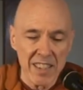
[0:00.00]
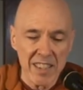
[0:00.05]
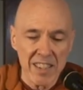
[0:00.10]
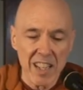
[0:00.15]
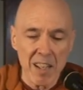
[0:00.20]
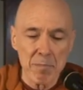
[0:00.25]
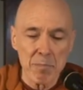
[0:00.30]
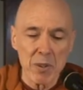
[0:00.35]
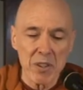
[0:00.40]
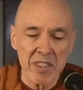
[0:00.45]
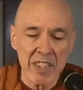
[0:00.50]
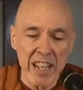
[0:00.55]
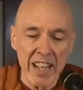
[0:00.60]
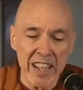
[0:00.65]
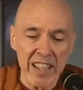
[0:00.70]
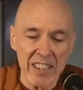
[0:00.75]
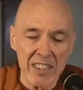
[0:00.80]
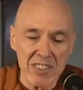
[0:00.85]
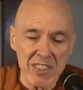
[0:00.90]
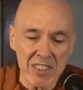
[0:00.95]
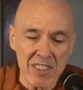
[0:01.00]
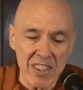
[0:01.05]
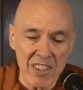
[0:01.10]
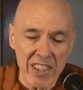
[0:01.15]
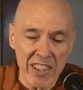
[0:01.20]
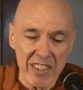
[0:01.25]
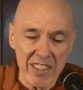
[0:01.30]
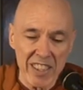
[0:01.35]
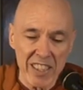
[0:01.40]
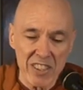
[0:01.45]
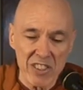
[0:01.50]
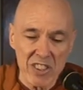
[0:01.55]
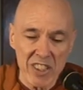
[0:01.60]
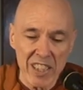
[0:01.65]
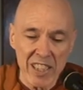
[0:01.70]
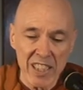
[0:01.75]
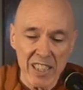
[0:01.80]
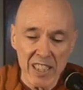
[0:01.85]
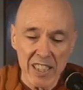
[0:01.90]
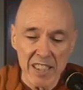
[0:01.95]
that pertains to their
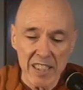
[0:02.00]
teaching.